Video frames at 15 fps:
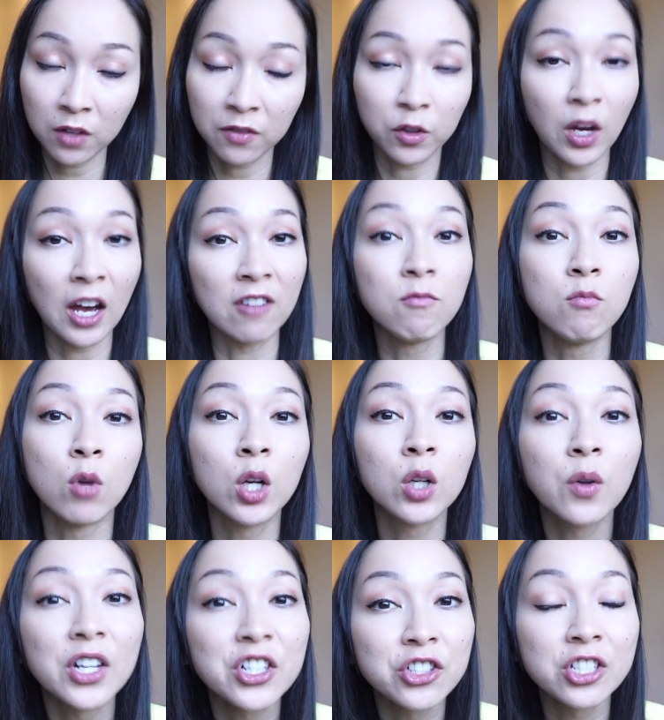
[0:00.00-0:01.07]
If you have more
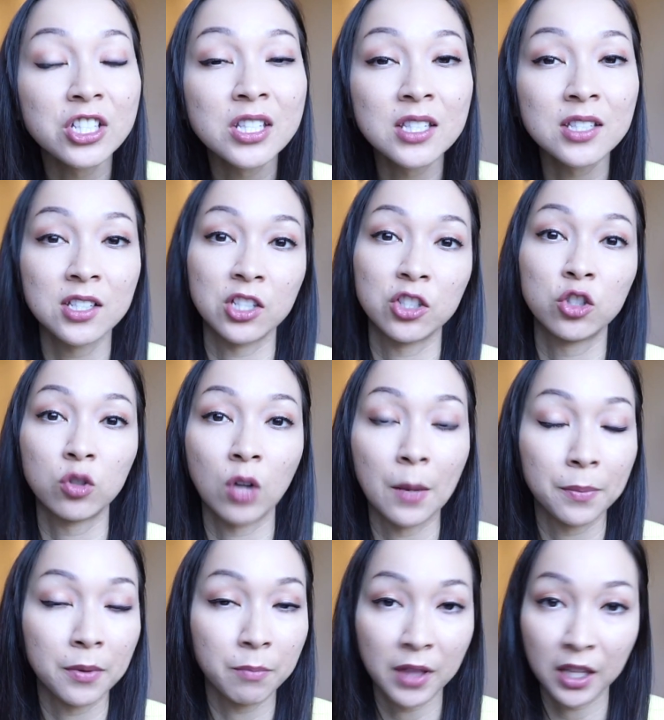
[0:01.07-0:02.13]
questions, just
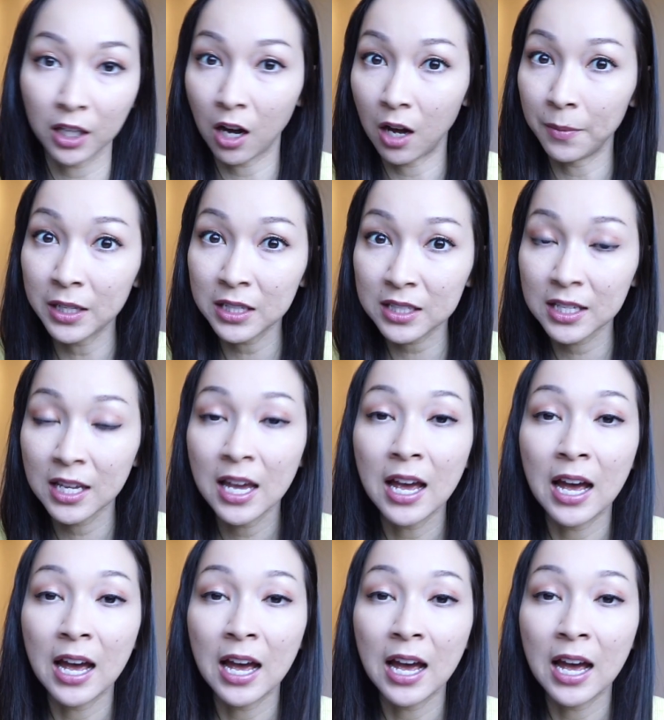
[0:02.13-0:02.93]
drop them in the comments.